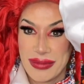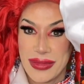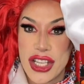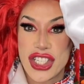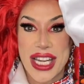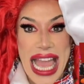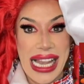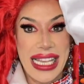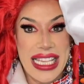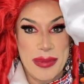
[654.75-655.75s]
that
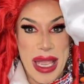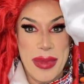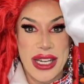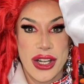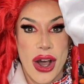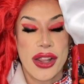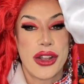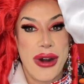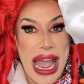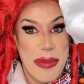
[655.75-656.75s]
Chanel is maybe not
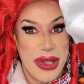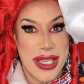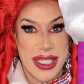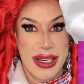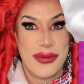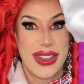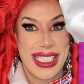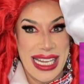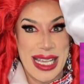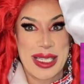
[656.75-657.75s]
the right person for
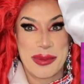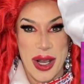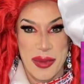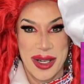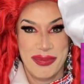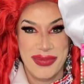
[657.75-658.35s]
Dita's moment.